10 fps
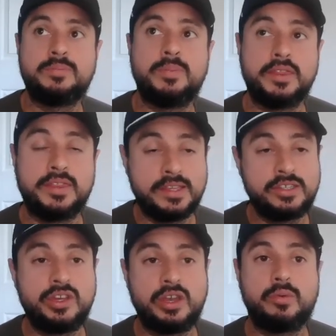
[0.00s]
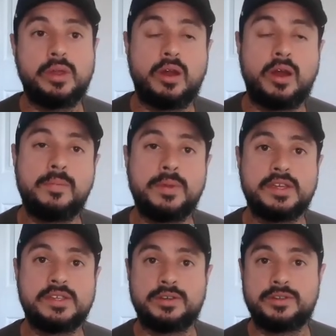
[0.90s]
But this year we are,
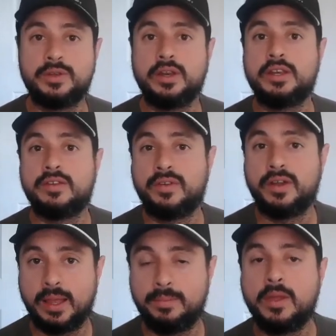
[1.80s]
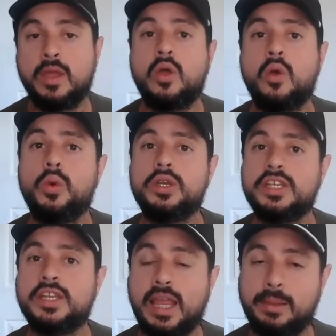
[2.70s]
because they're doing a different hip, which
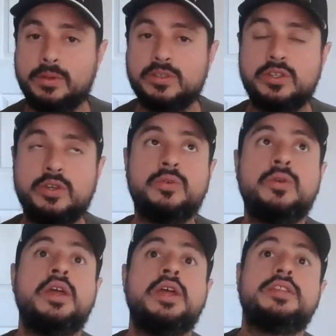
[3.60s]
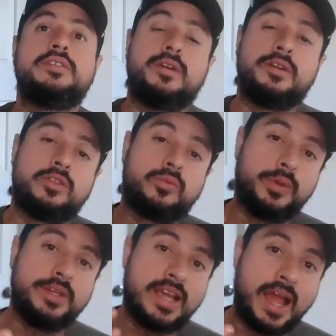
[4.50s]
enables you to earn
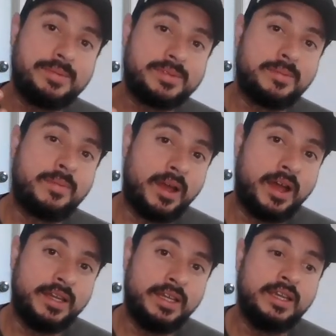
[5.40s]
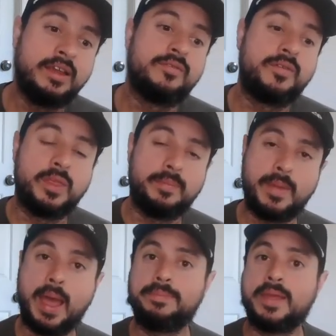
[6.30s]
3 times the honey for the
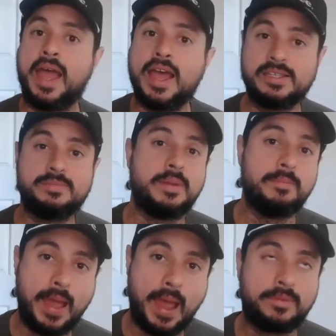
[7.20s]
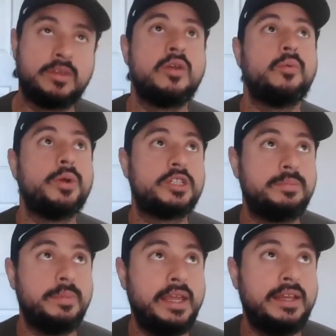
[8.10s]
map that hasn't been mapped,
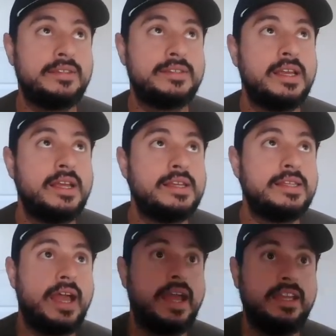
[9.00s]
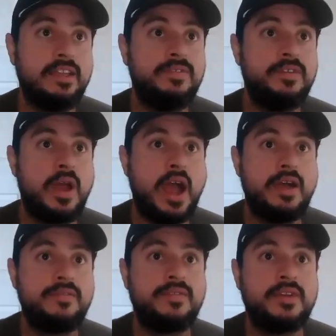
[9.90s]
which means that if you
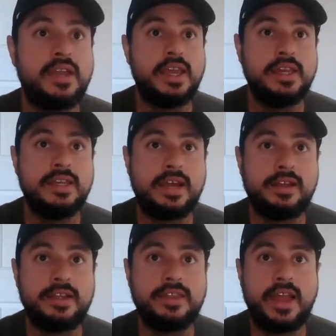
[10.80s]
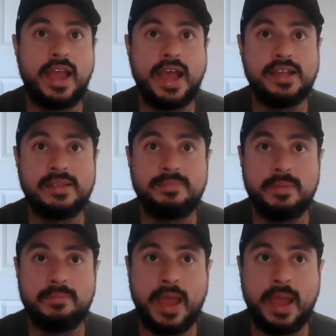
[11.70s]
have an area that hasn't
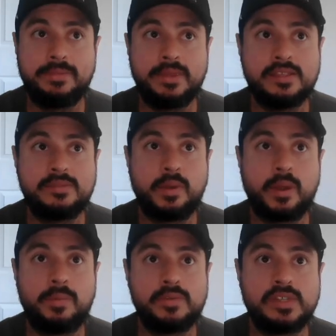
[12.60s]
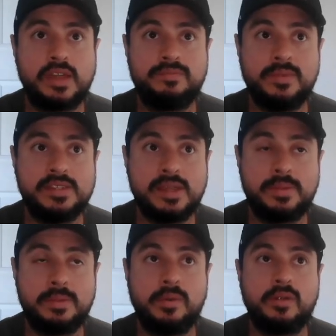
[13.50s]
been mapped, this purple stuff means that
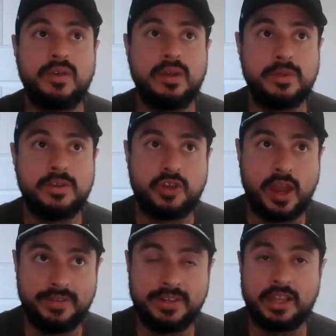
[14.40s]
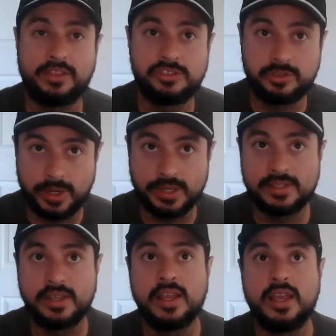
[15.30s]
people have already been driving down the
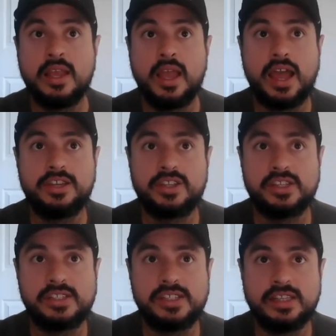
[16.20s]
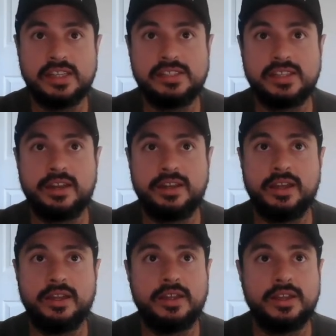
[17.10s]
streets. As you can see in this
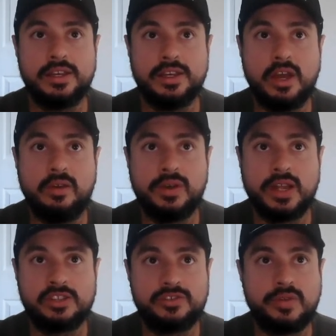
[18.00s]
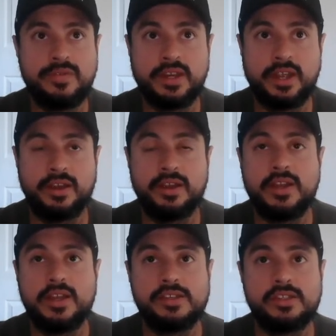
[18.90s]
area, no one has driven here.
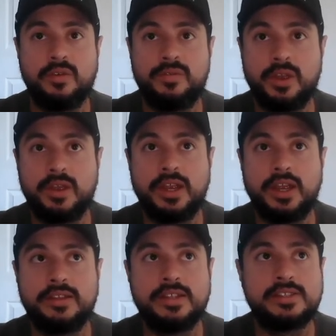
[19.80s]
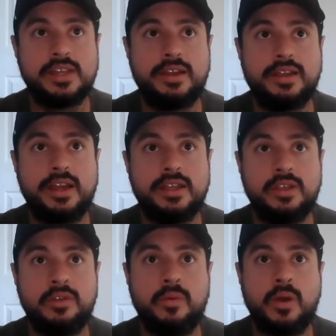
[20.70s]
So if you're here in this area and
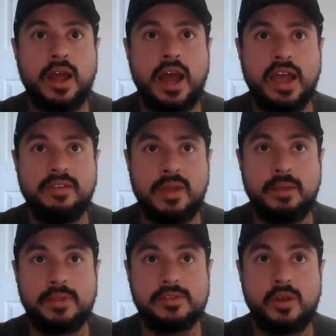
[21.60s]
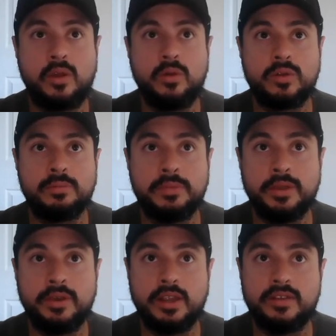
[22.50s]
you want to hive map this whole
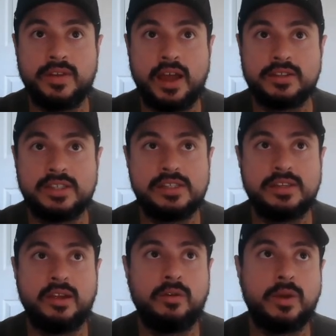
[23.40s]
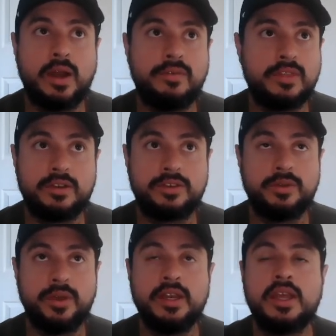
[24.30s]
community of houses or whatever they're
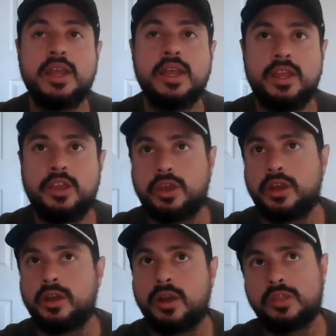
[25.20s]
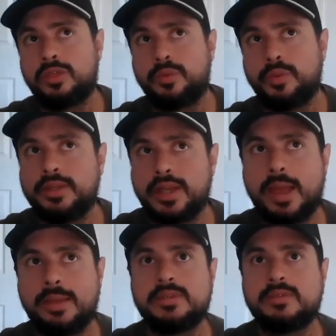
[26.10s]
doing, you're going to earn 3
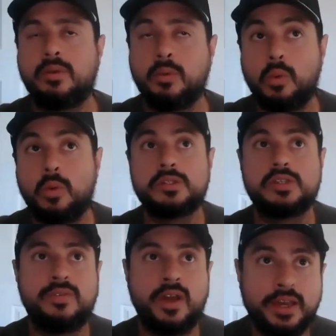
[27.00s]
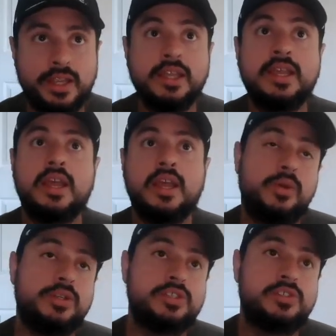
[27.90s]
times the rewards of honey,
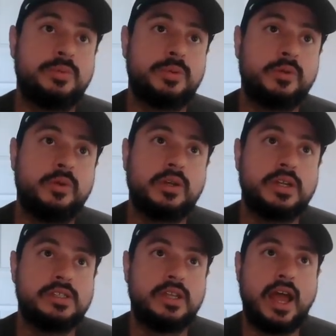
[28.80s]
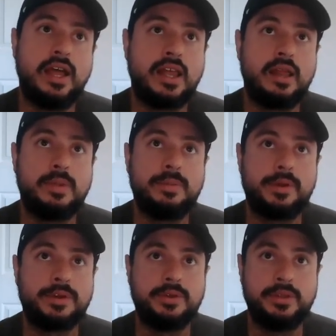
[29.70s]
which is super cool, because not a lot of people
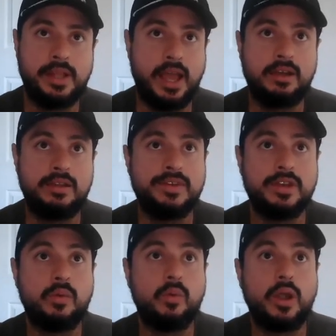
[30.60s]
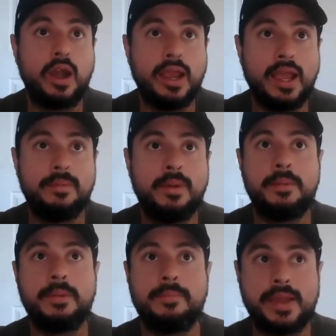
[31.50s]
are doing that. I don't even know where I am.
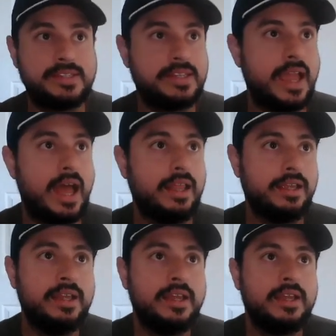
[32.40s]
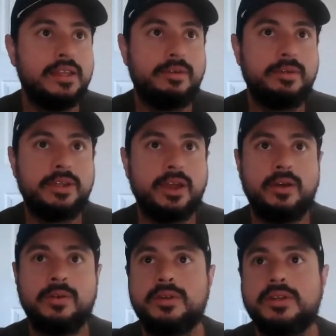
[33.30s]
I'm in Mexicali. There we
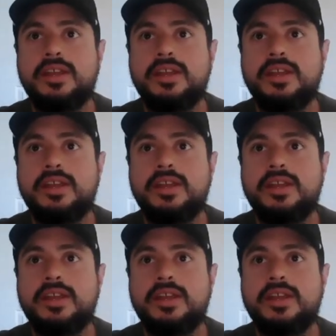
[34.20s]
go.